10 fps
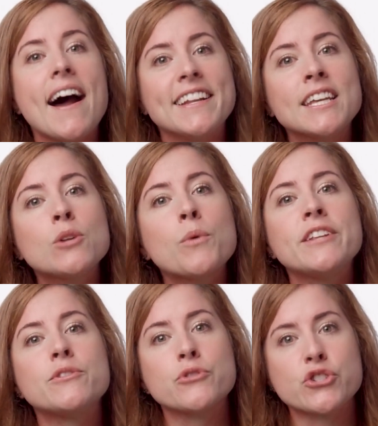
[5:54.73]
I need a way
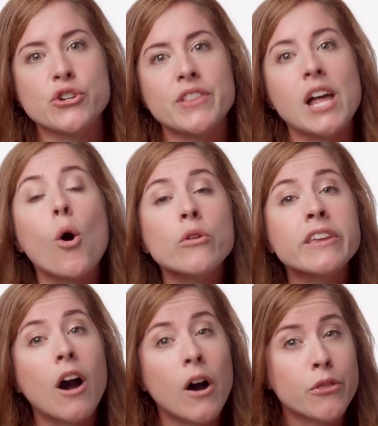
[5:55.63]
to ensure that
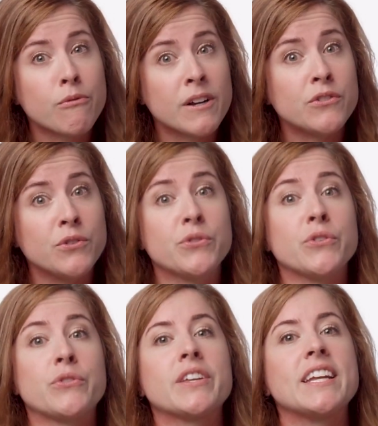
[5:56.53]
only authorized
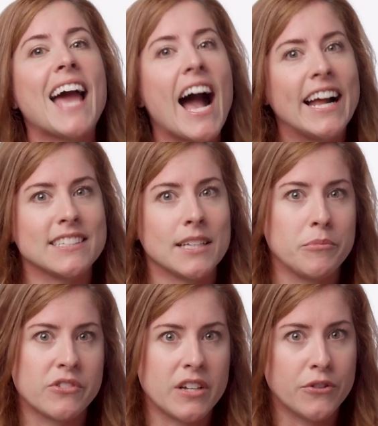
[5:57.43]
users can add
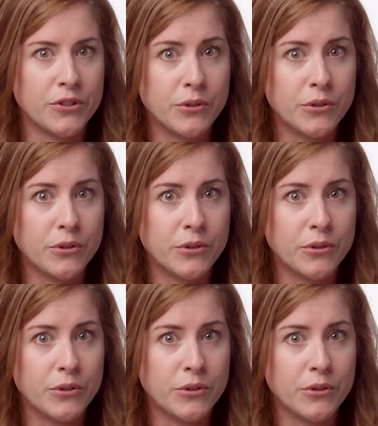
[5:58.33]
claims to other